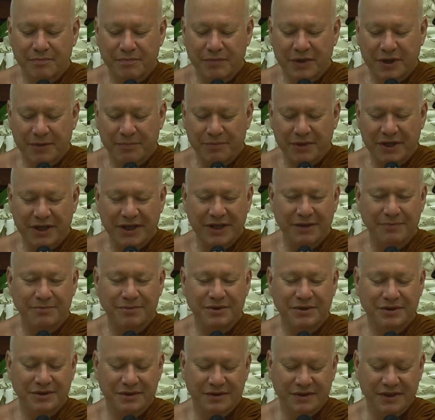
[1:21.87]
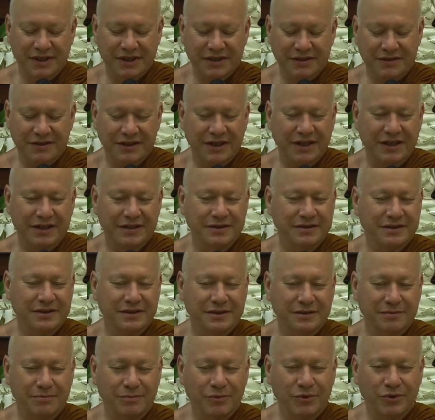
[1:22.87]
but perhaps these days
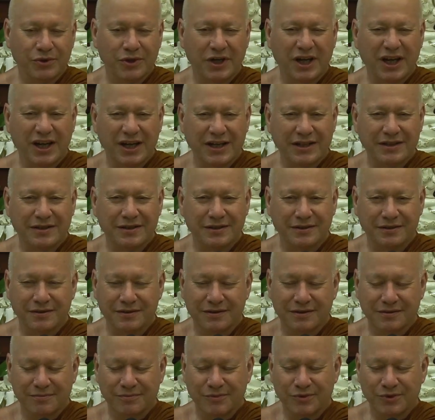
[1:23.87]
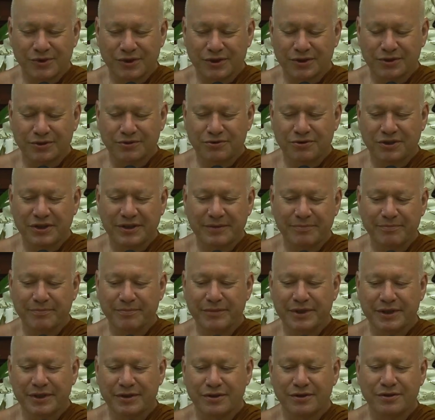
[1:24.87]
it's more heightened, more extreme,
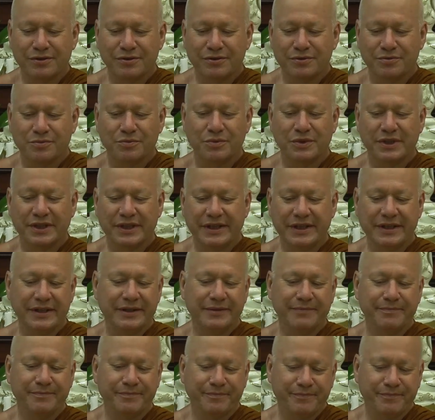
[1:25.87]
because we